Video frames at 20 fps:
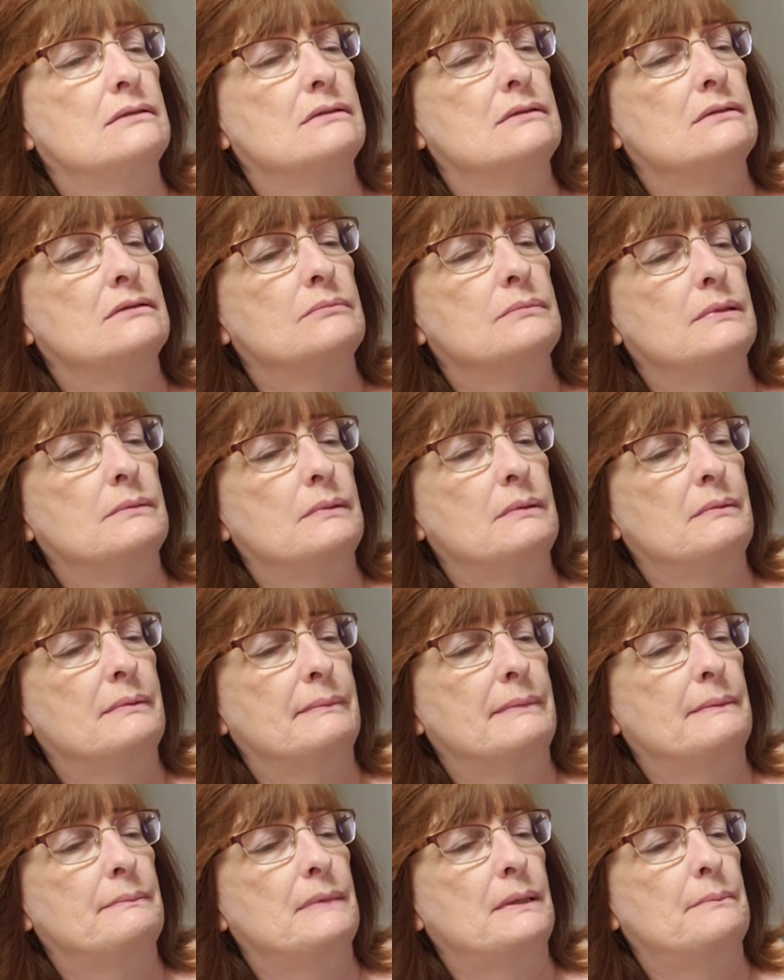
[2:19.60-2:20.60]
Uh, blah, blah,
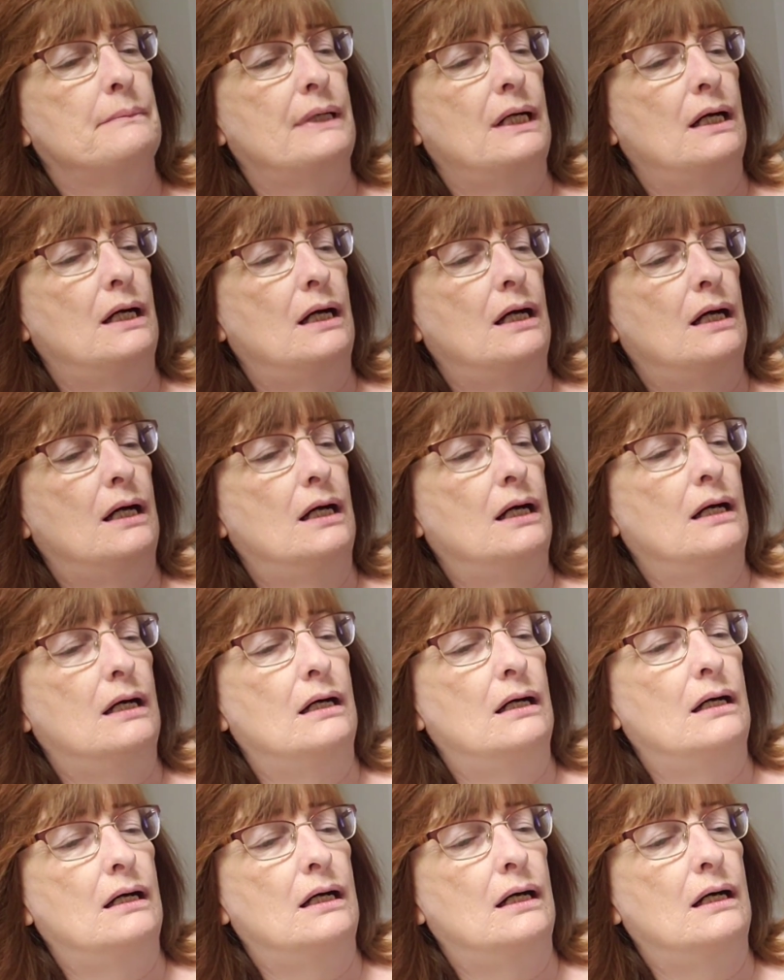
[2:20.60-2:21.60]

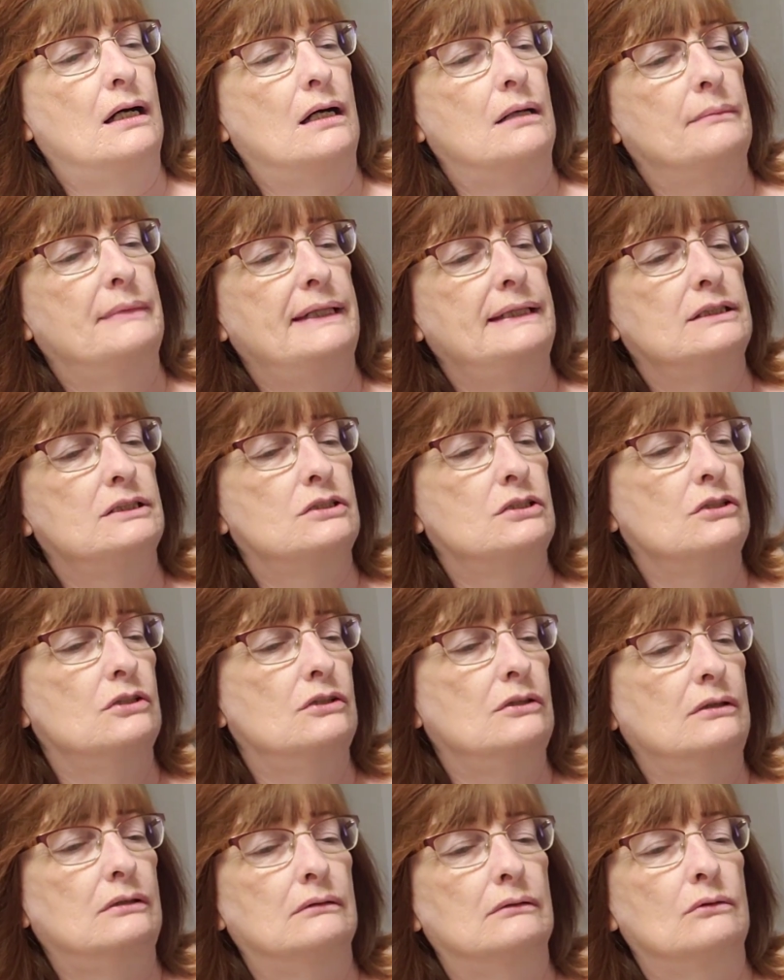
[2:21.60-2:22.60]
blah, made in
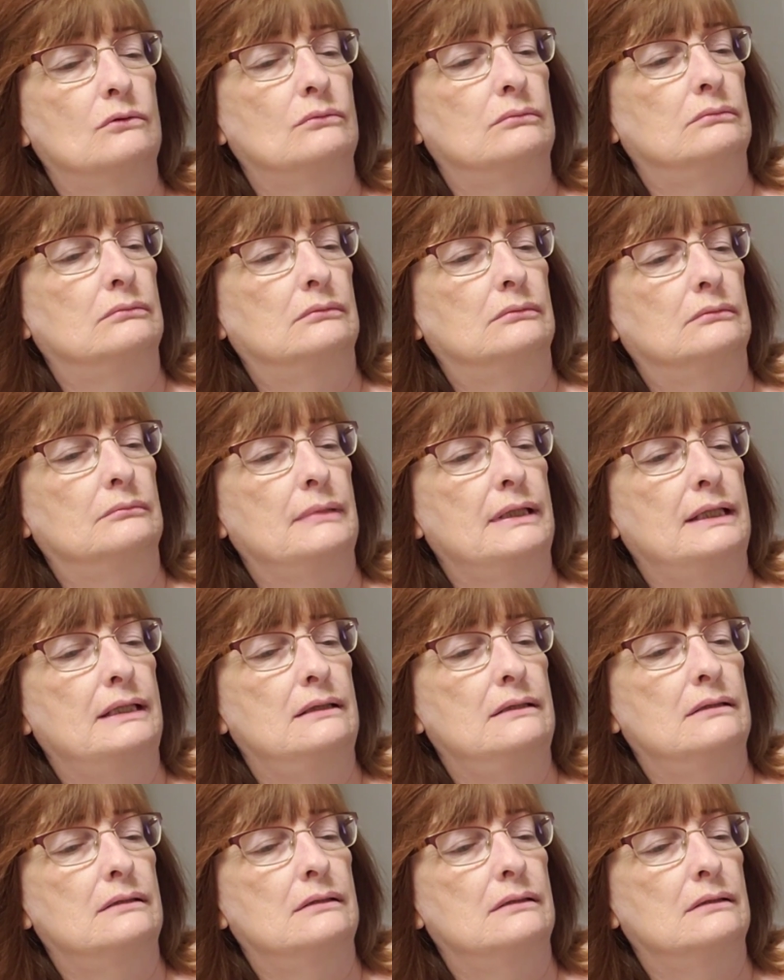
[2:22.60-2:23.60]
Turk. Oh,
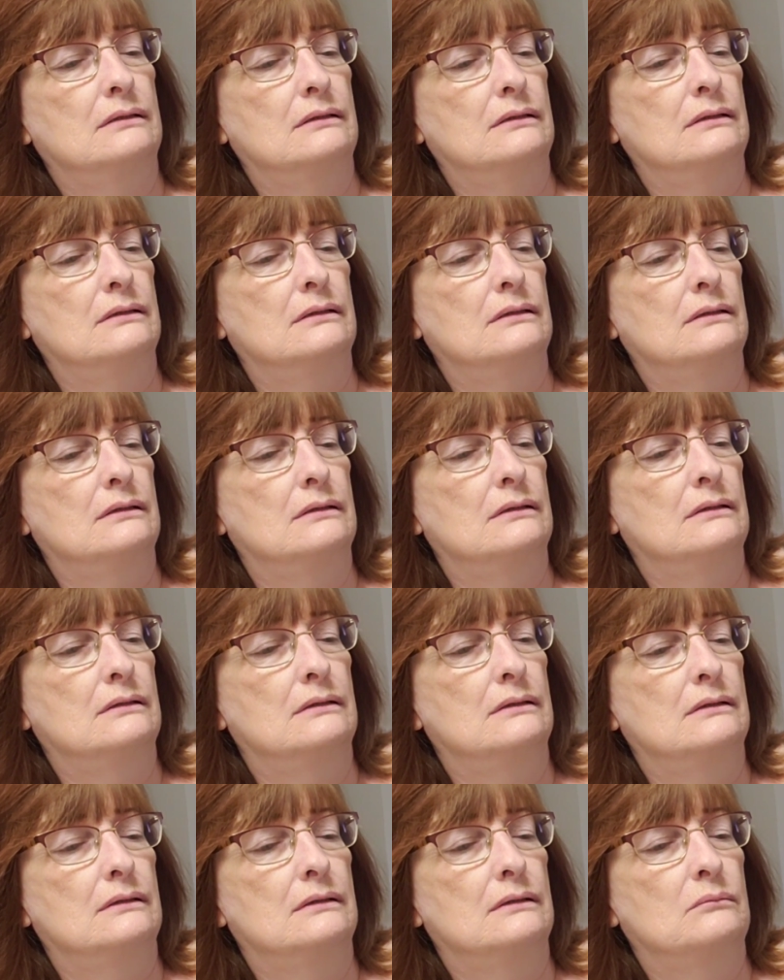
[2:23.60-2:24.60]
made
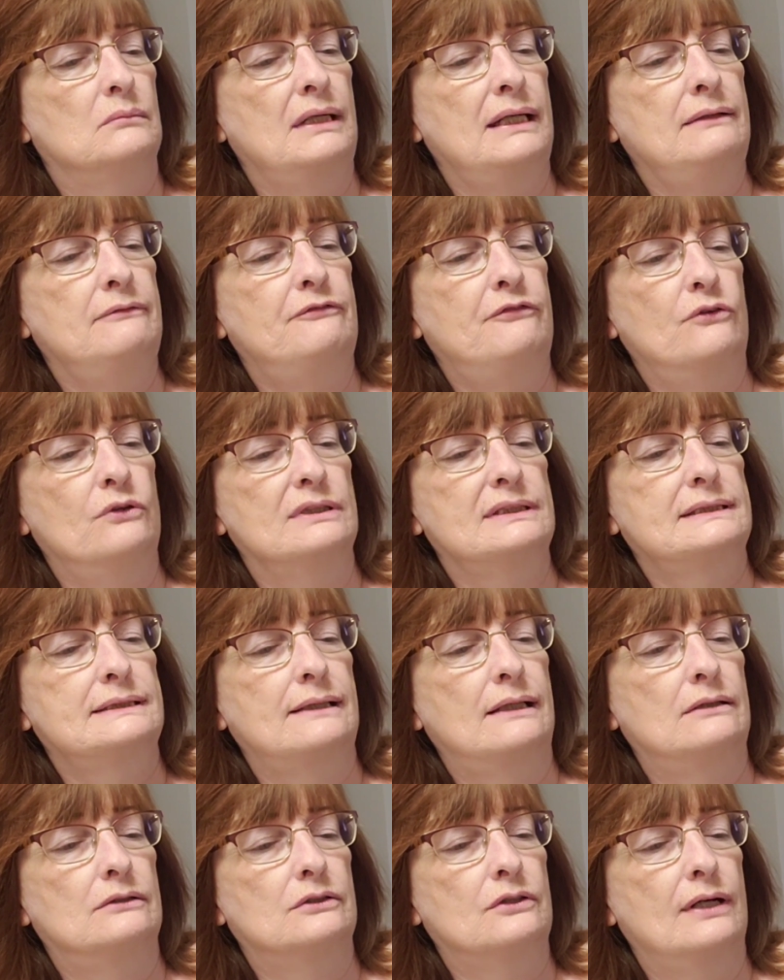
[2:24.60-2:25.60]
made for
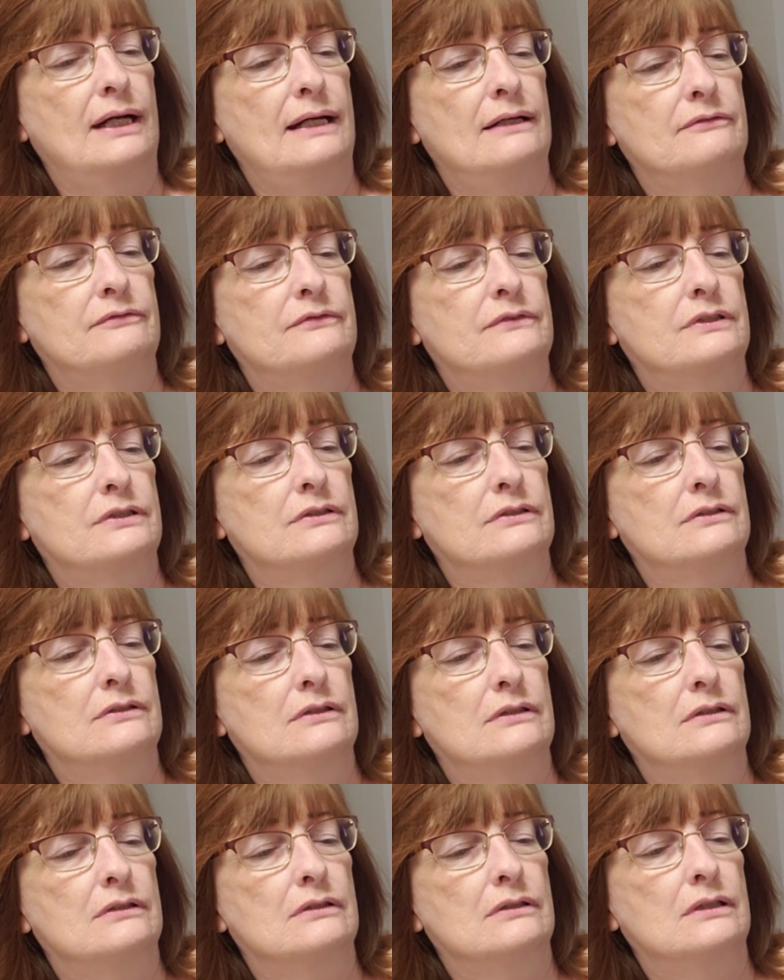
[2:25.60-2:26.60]
Stylecraft
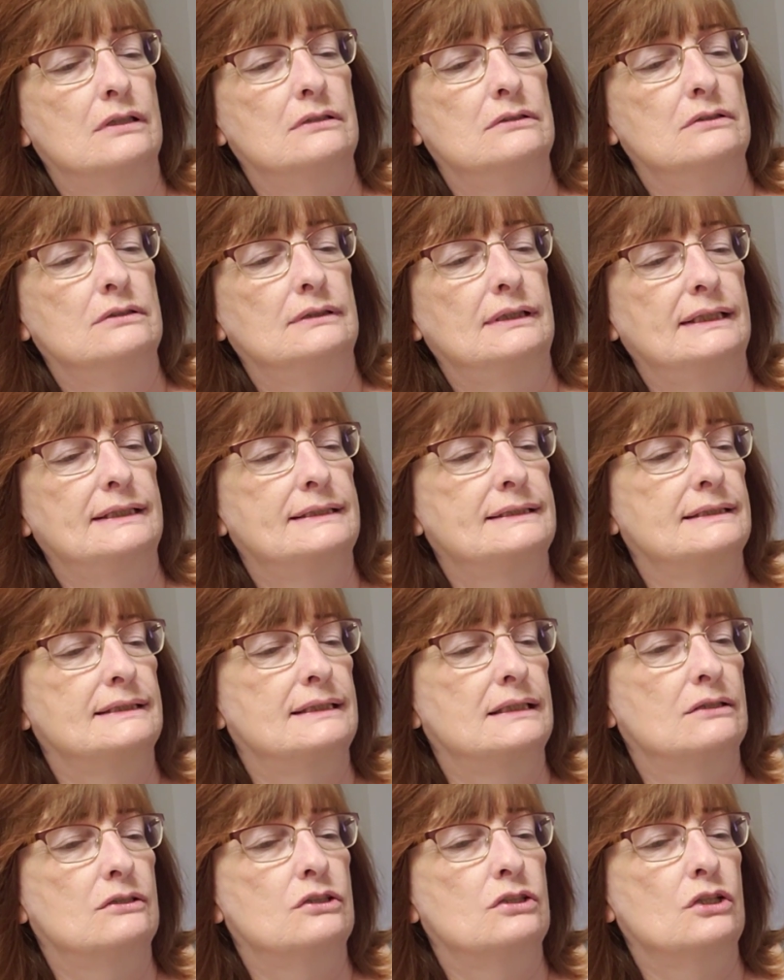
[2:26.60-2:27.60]
under license
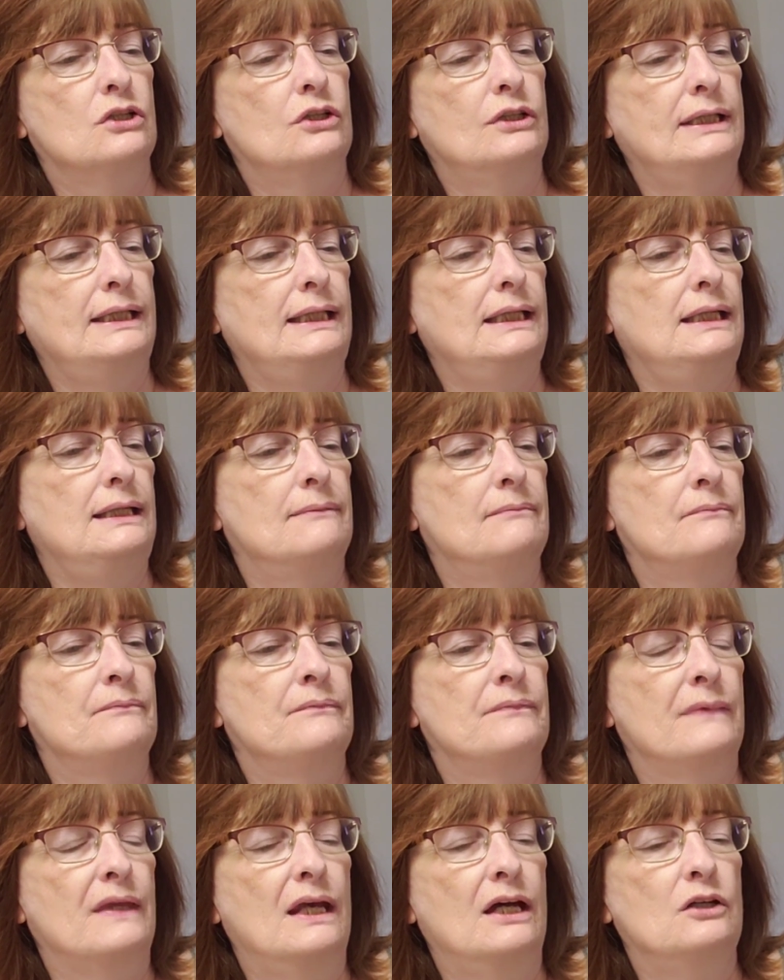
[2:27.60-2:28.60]
in Turkey.
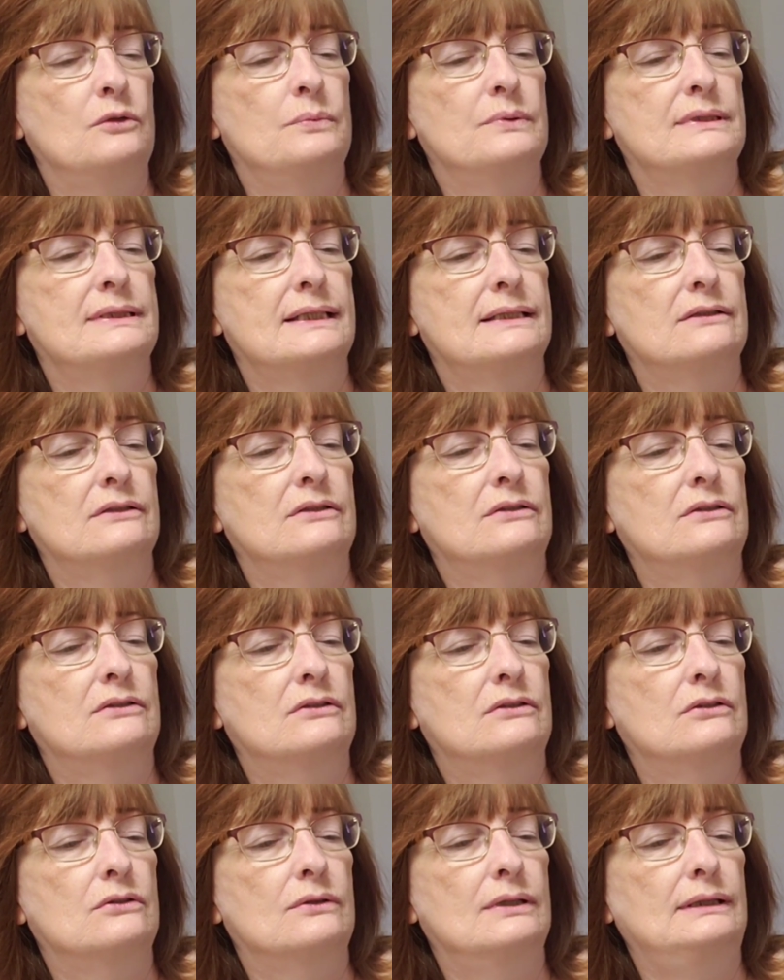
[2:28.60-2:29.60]
100%
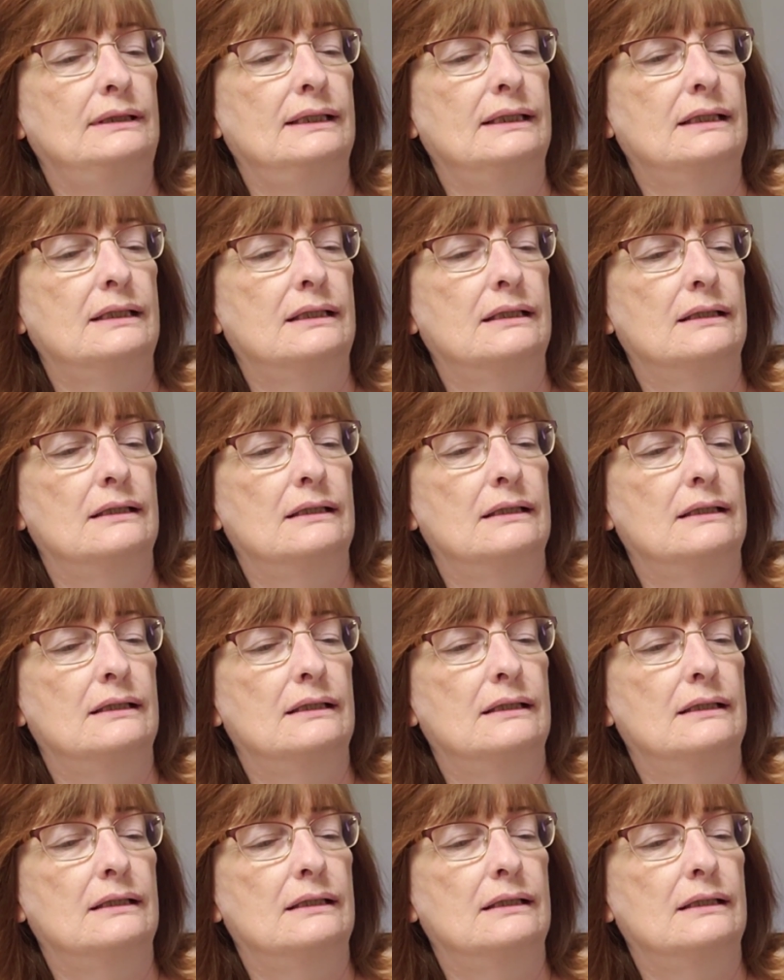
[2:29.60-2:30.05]
acrylic